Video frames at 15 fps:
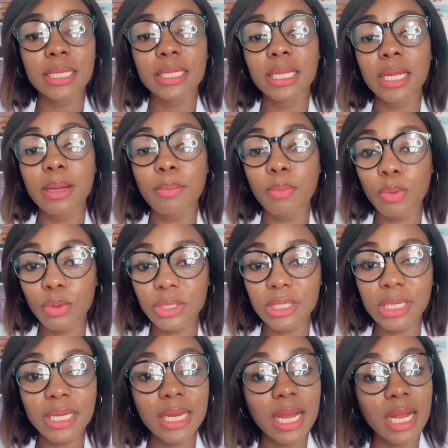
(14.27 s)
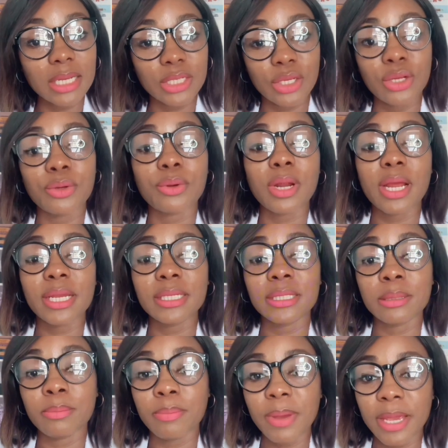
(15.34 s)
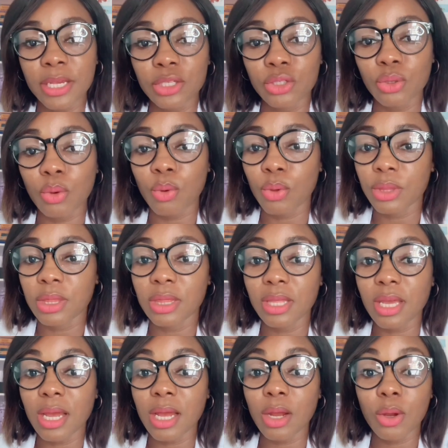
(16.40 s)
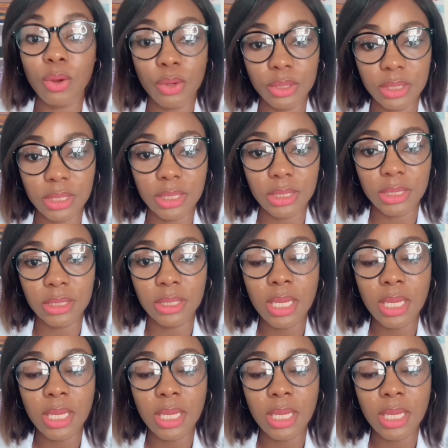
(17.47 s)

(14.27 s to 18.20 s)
they are mostly categorized based on their causes.